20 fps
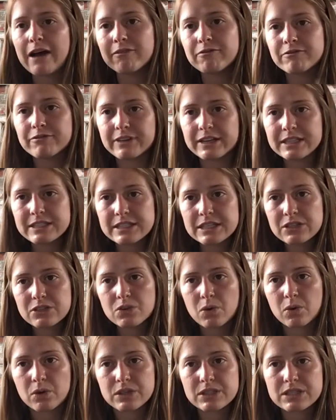facing
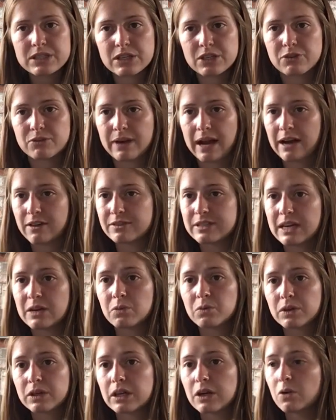towards the ground, and
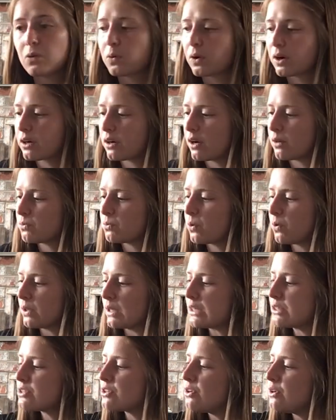we're going to work on
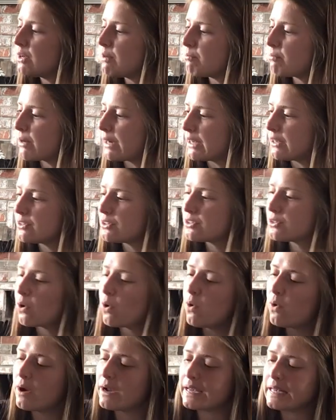rolling. So you can bring
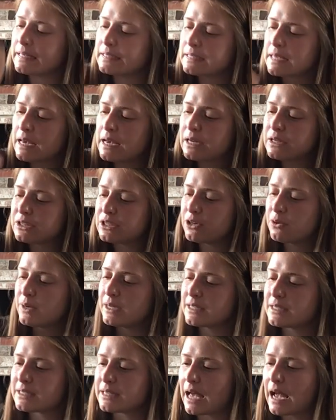toys to
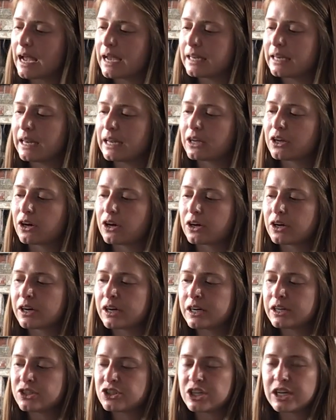his side,
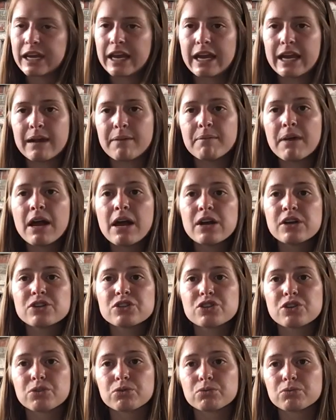encouraging him
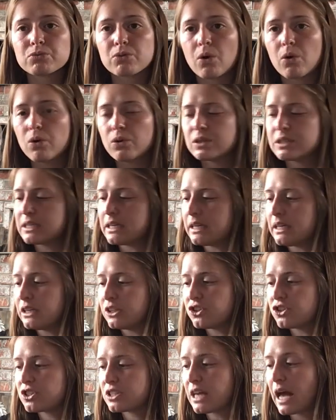to roll to
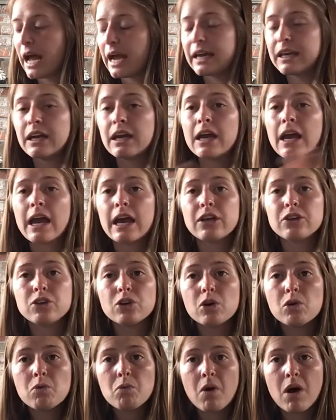each side. And
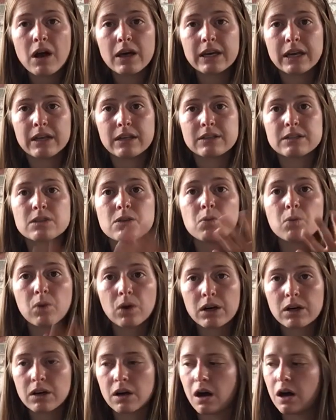you'll want to
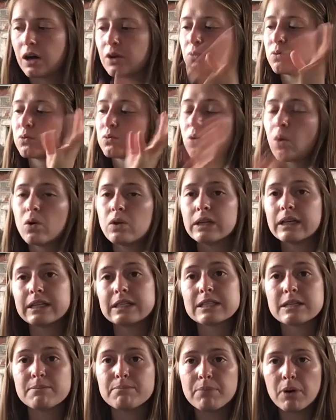work on rolling
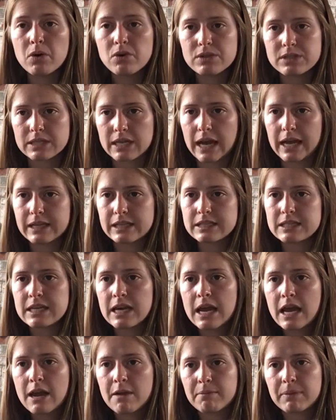to both sides,
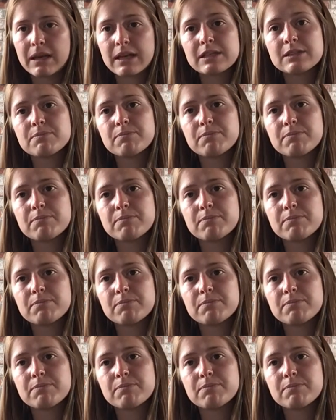because